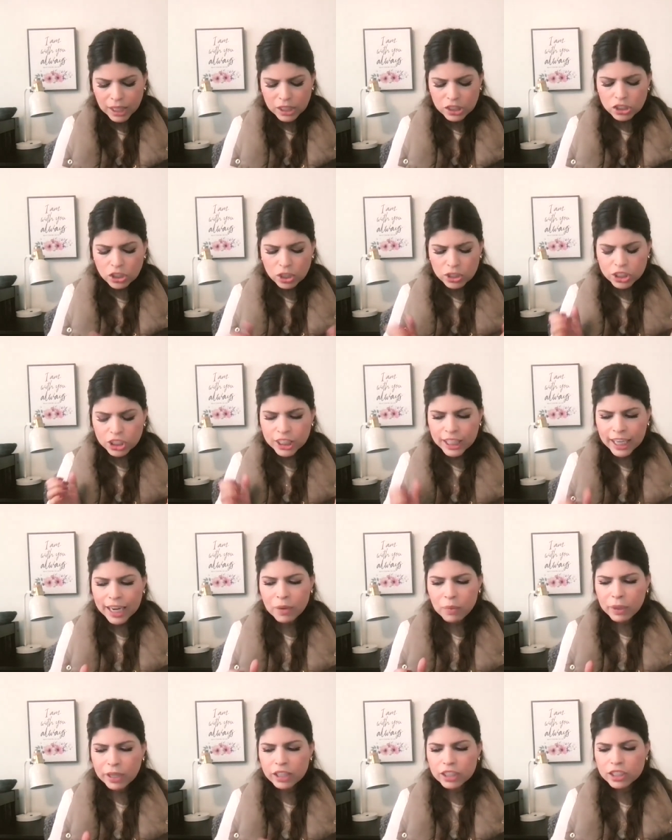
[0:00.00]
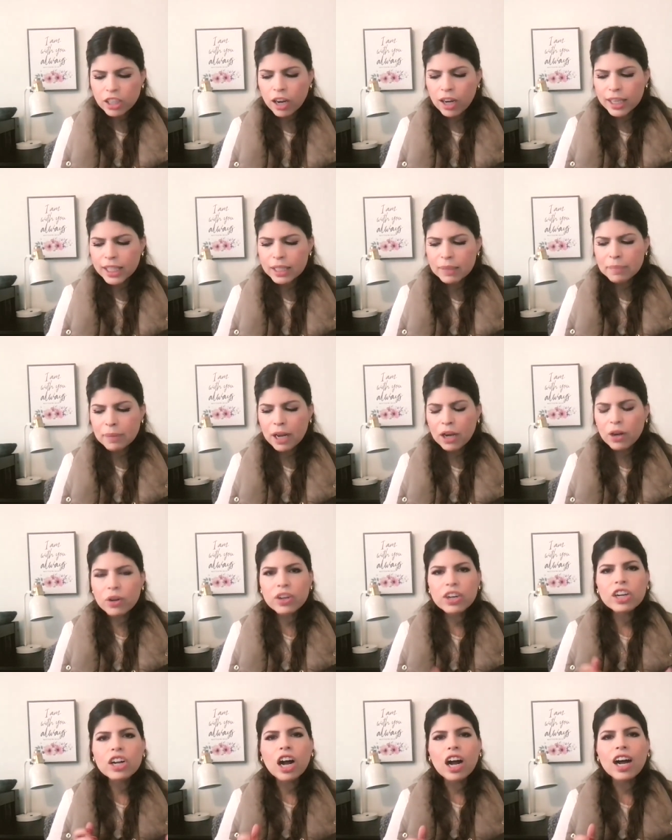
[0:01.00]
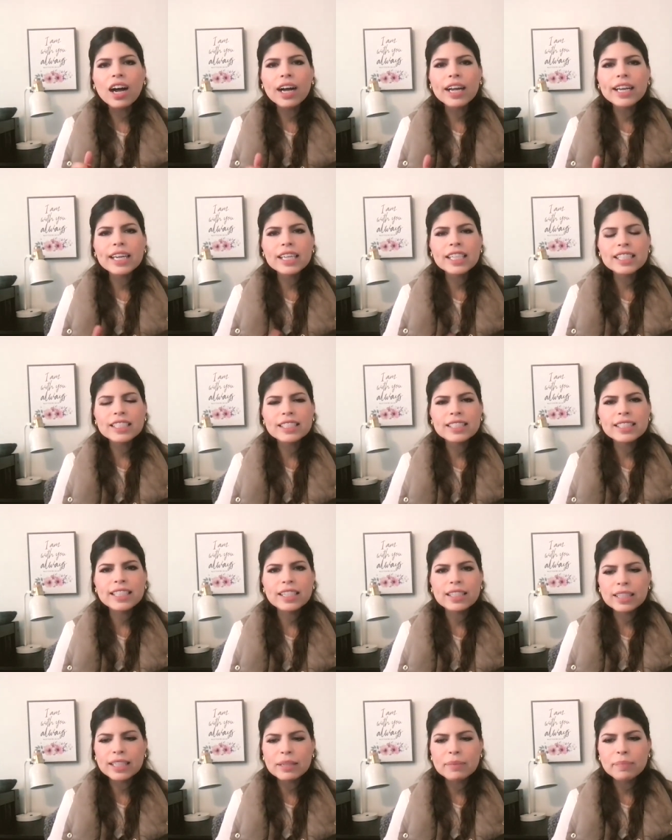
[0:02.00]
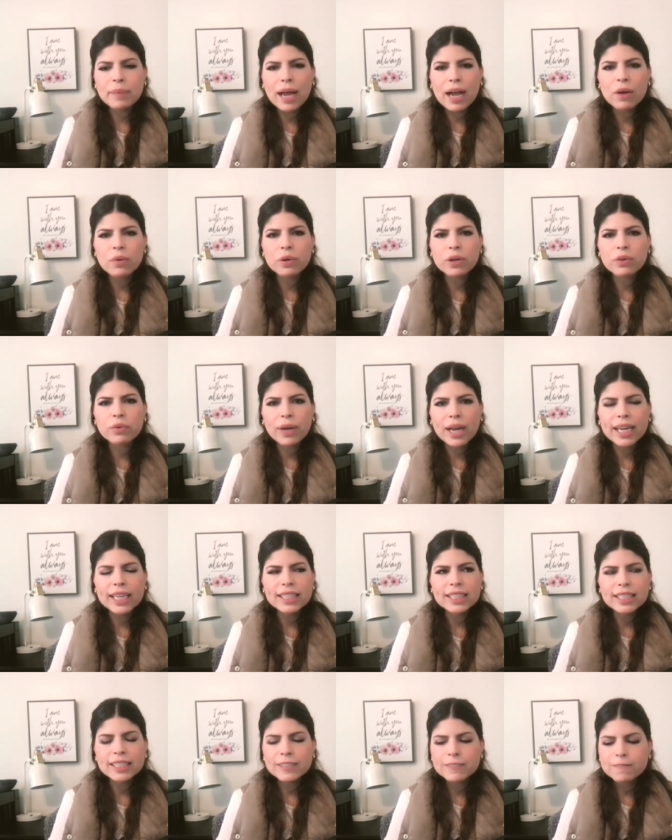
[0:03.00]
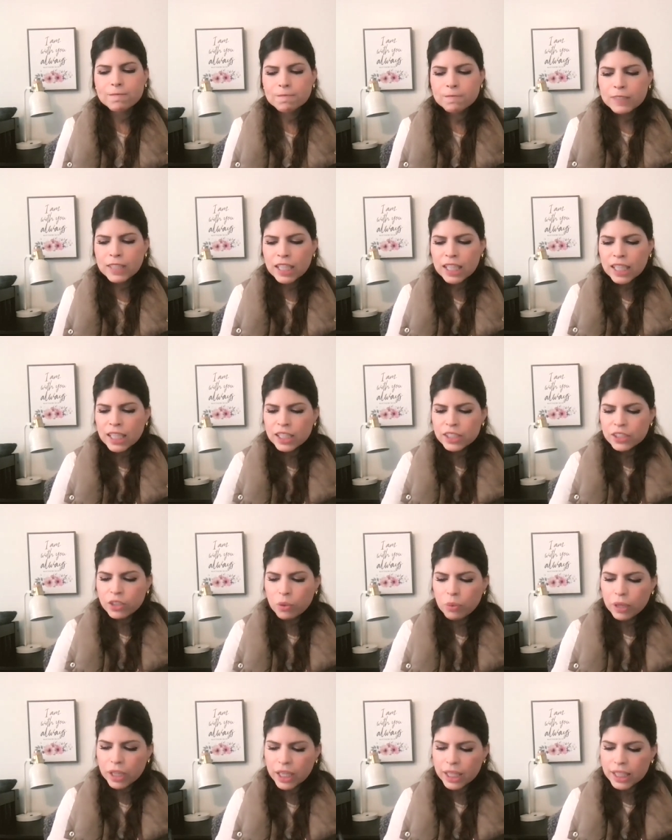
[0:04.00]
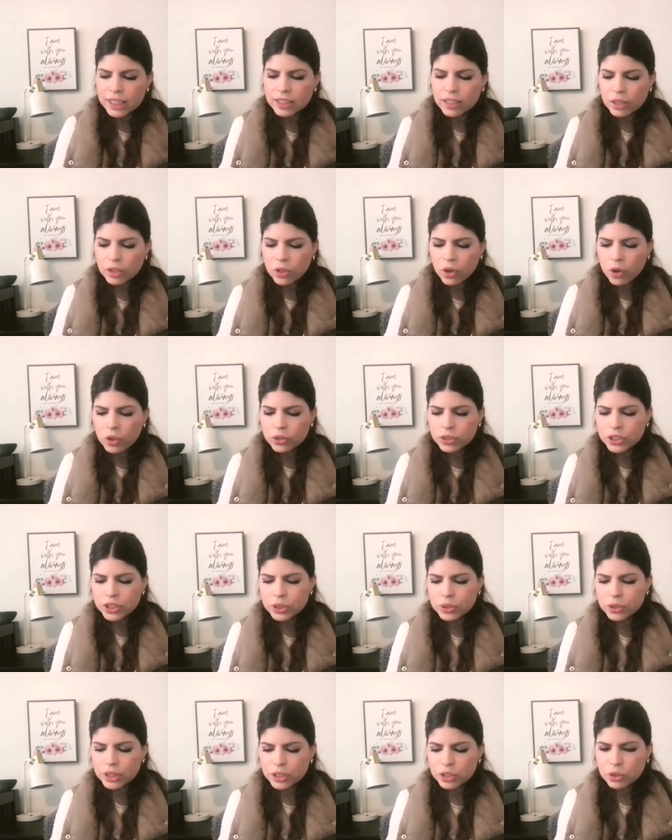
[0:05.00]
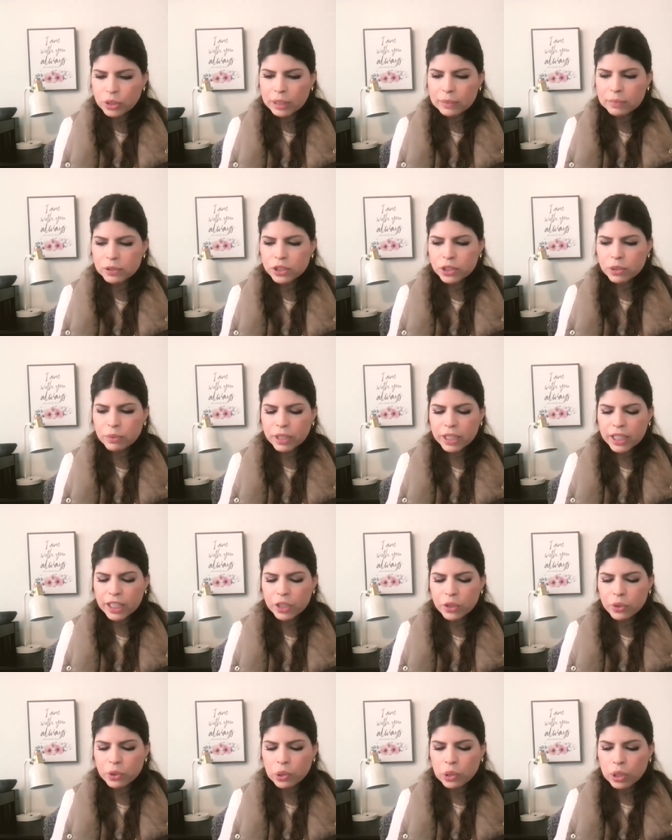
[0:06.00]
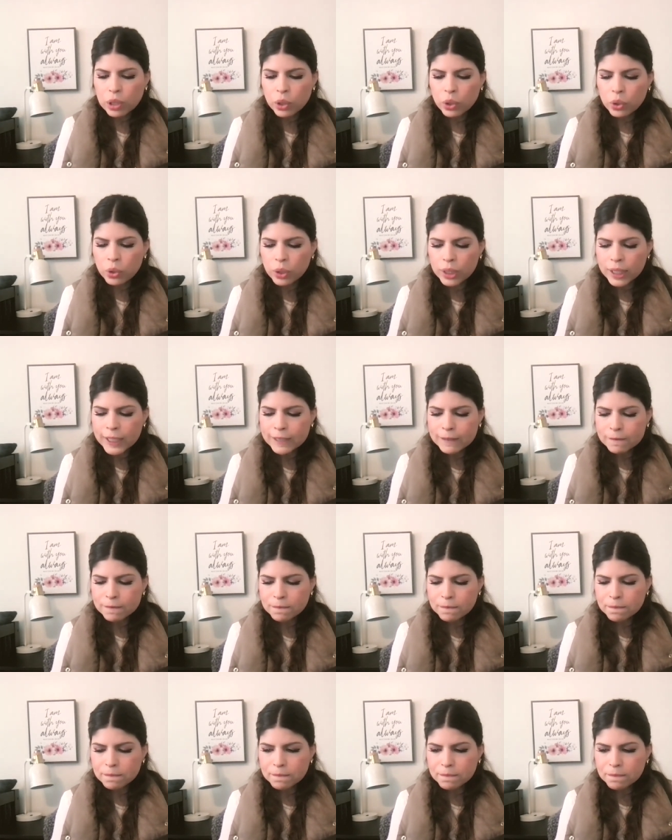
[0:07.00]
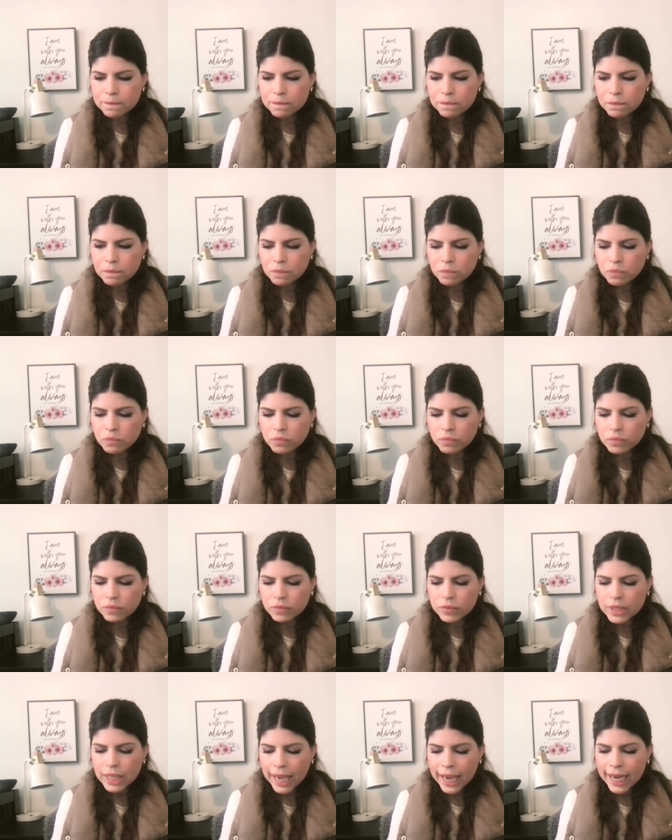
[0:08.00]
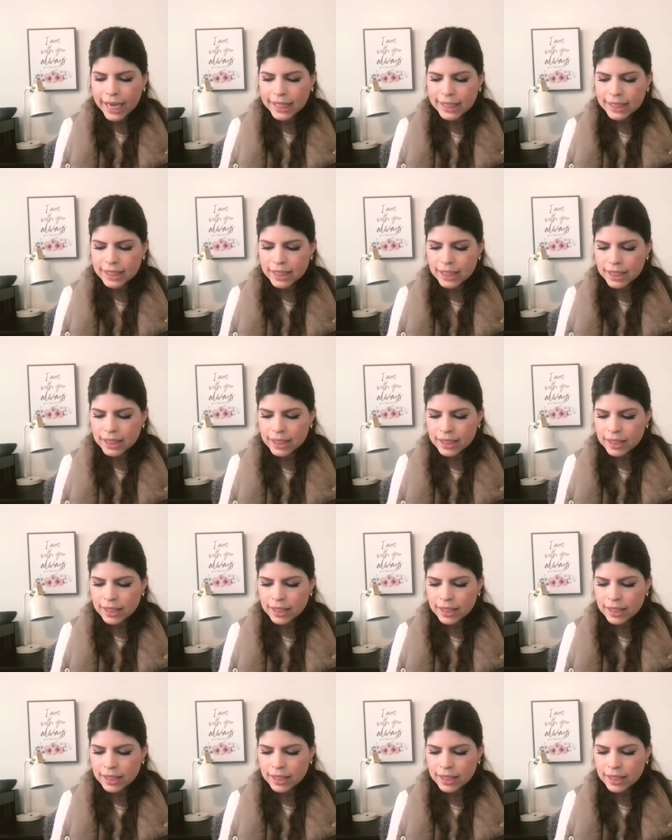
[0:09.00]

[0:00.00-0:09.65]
So today we're talking about God and his healing power, right? So we're going to go to the scripture. We're going to go to Luke 8.